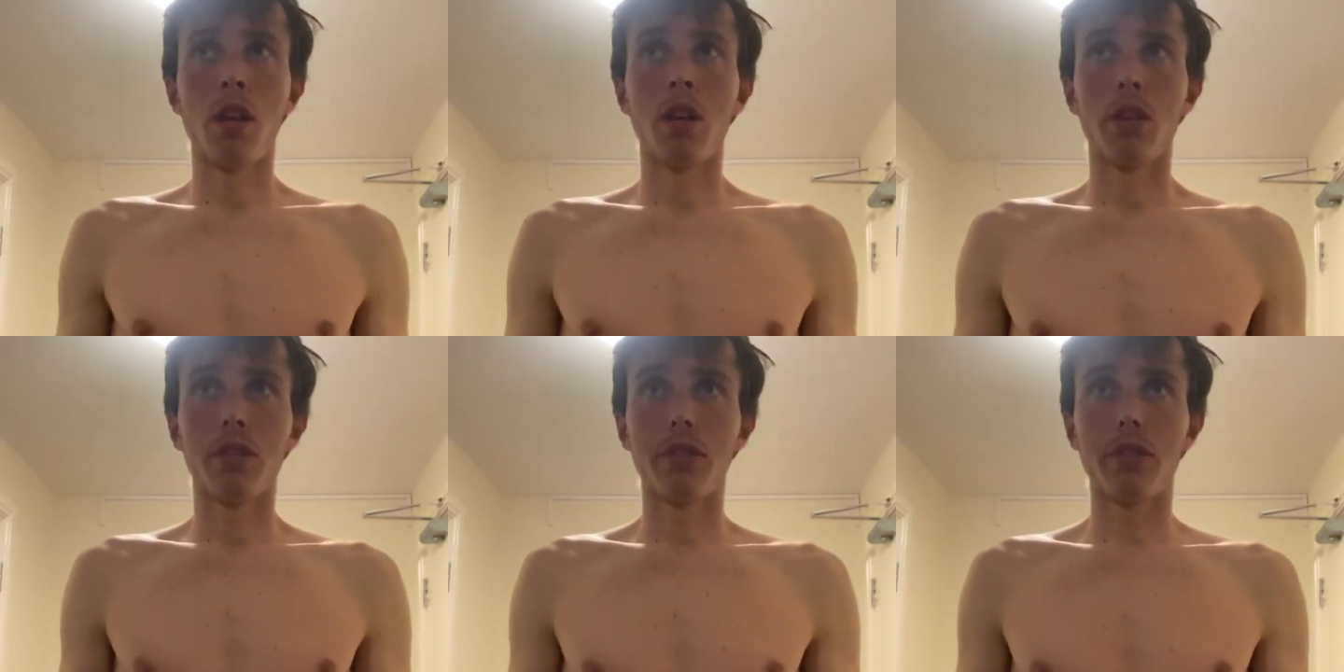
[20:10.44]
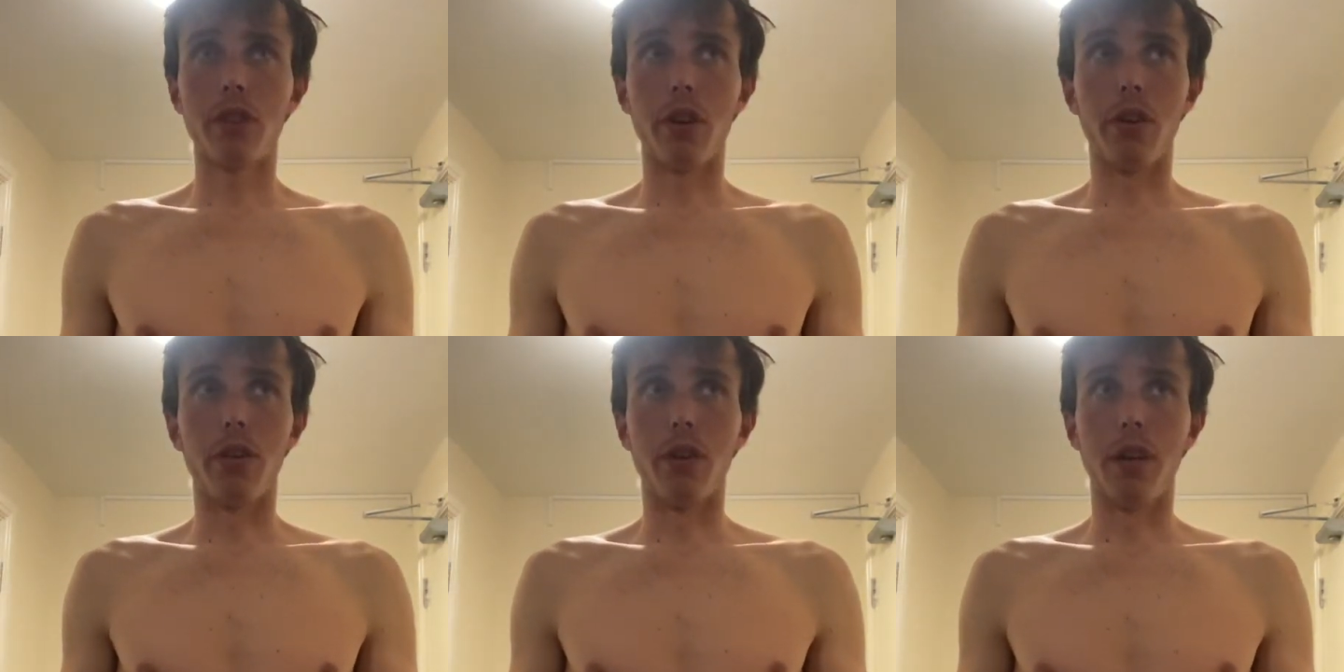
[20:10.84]

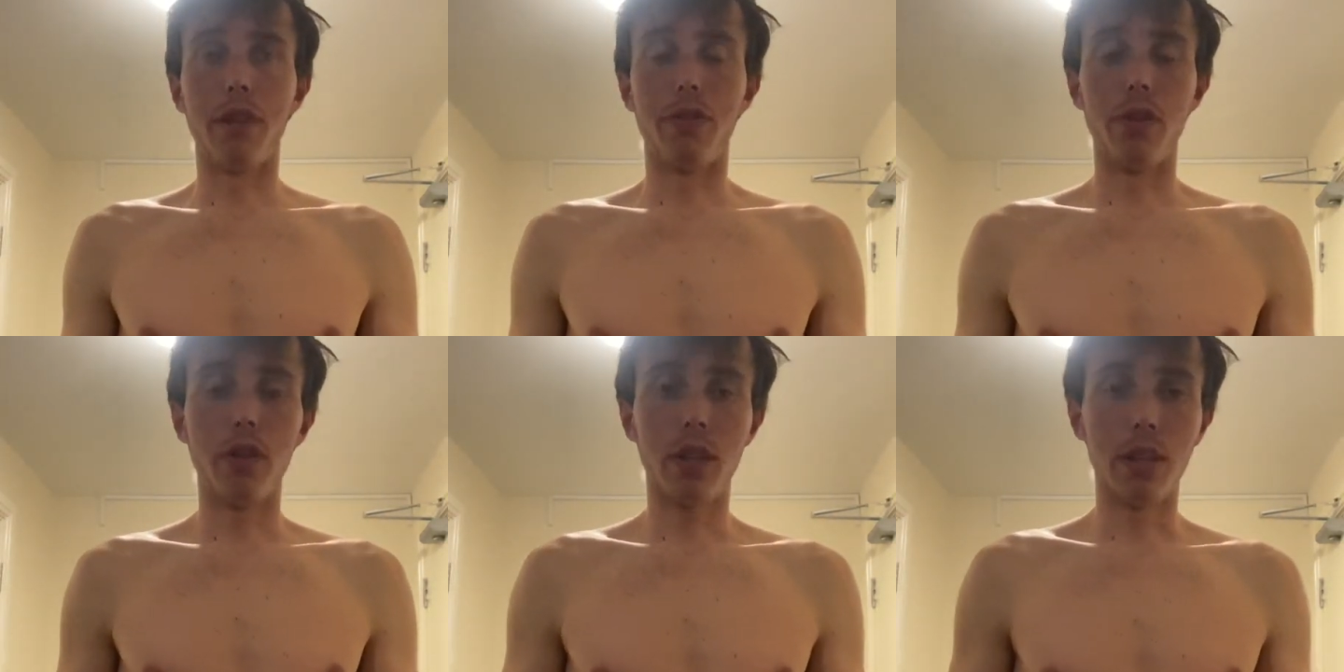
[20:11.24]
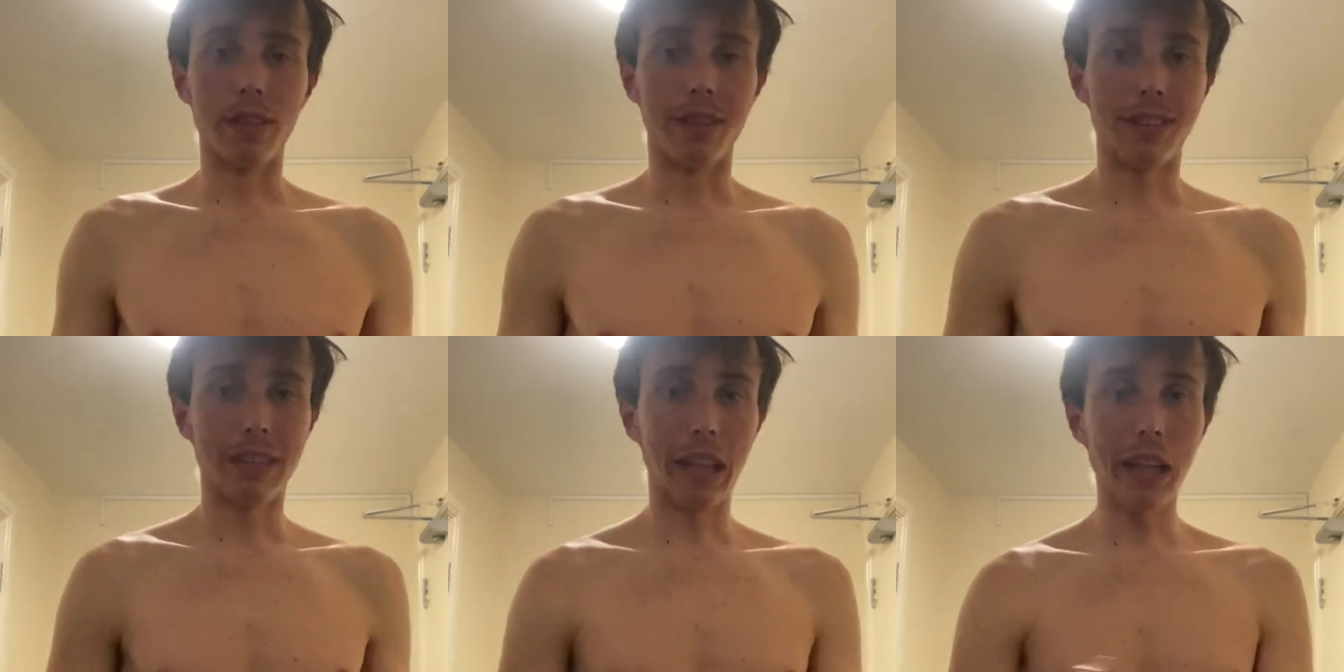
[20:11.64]
So if you can
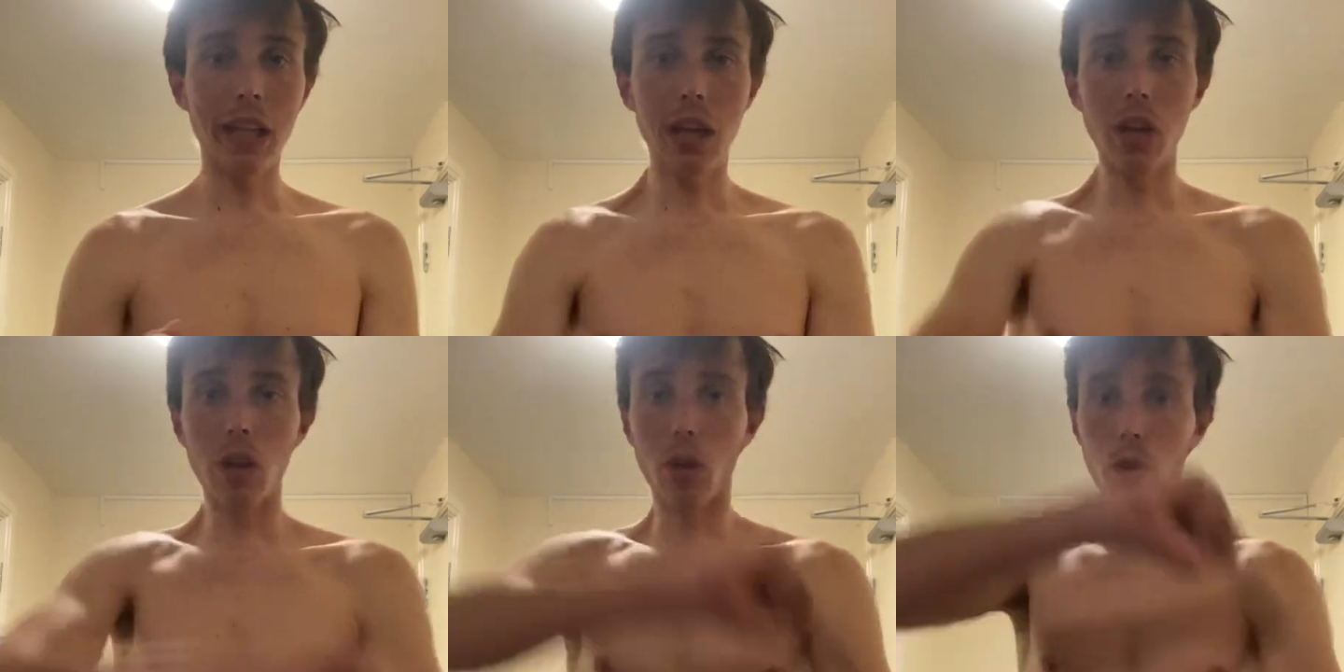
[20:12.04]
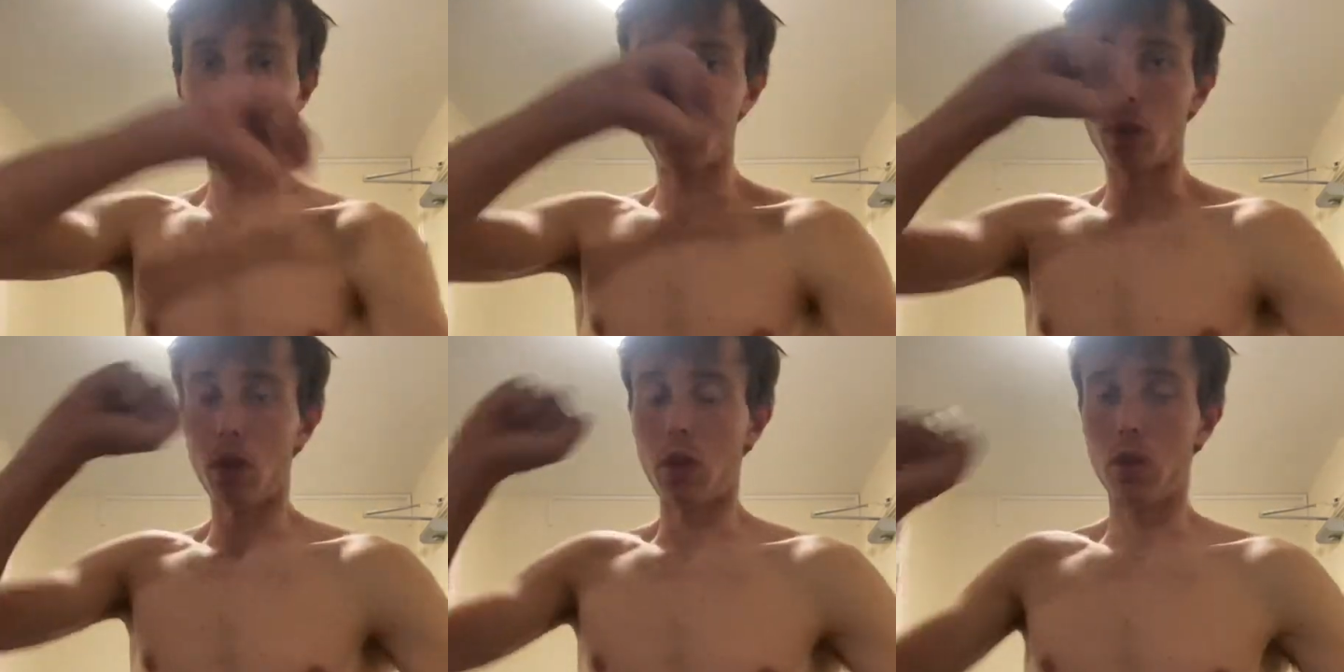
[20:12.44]
seal
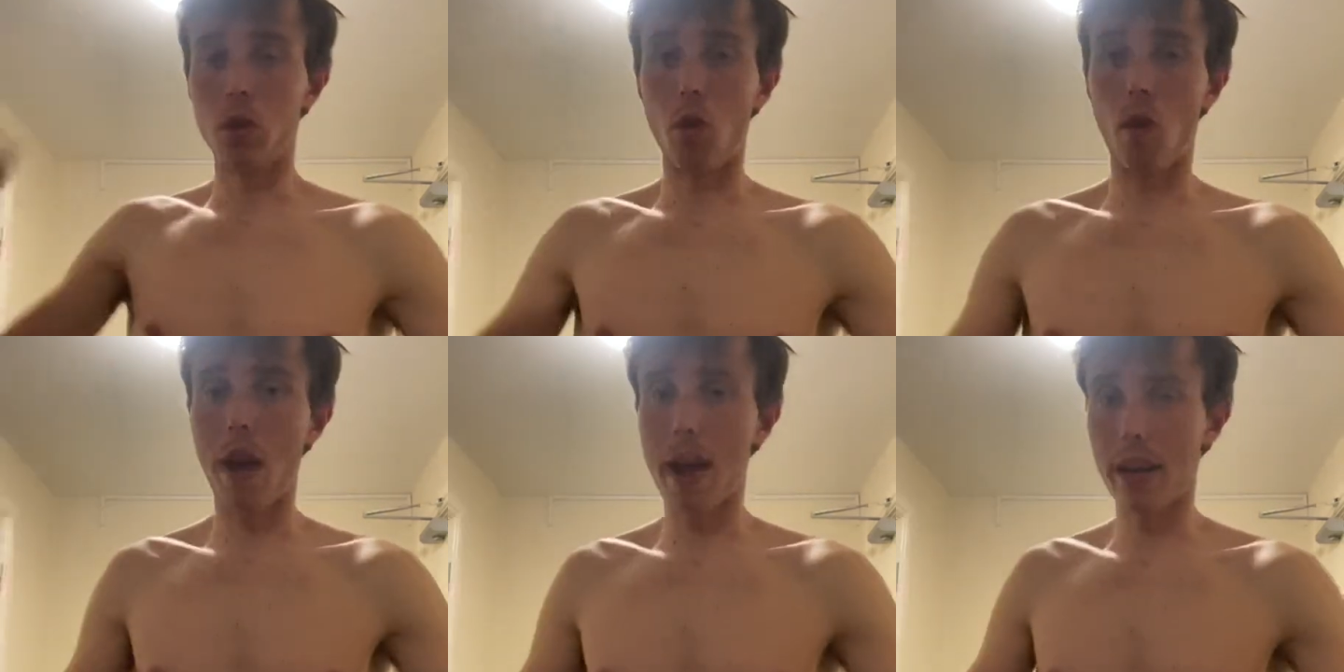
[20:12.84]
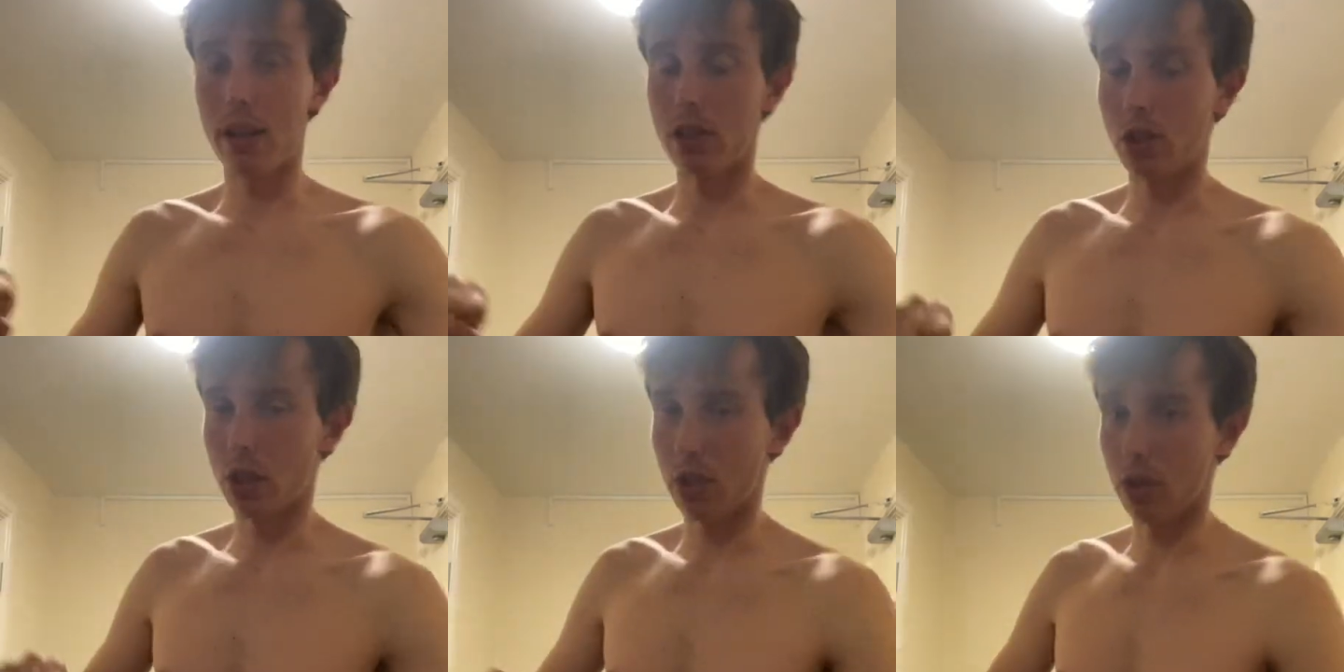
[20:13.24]
your
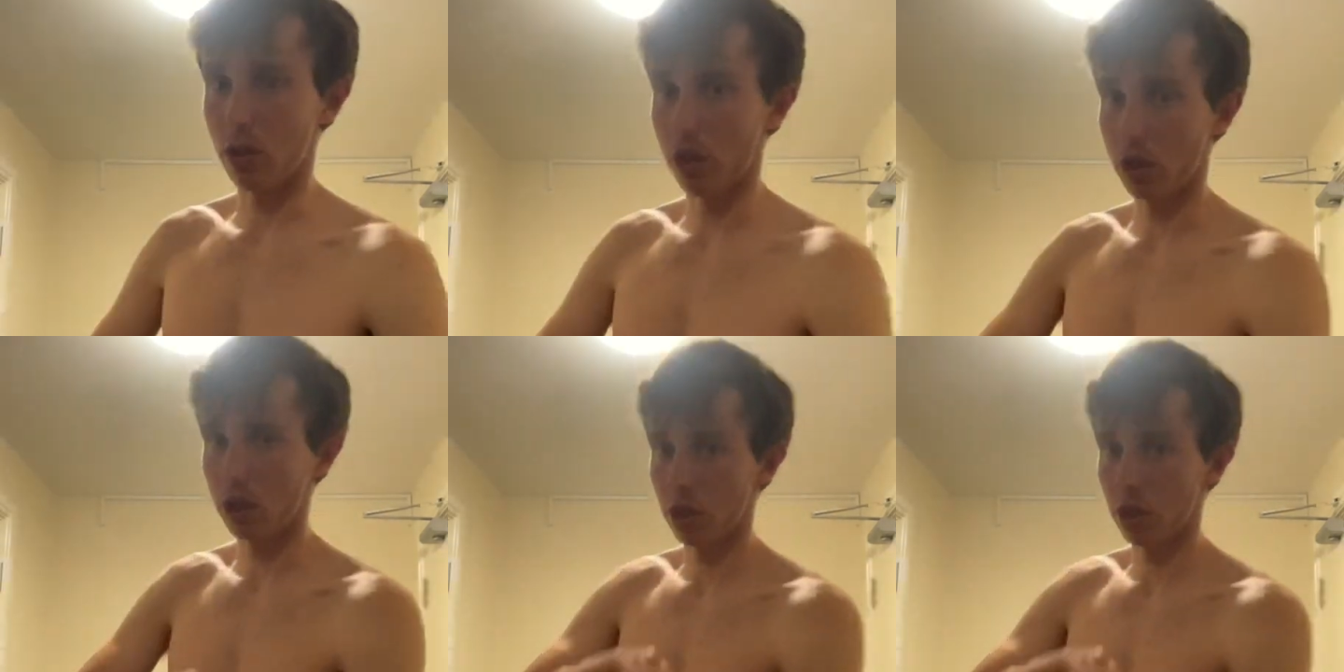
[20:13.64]
energy, you can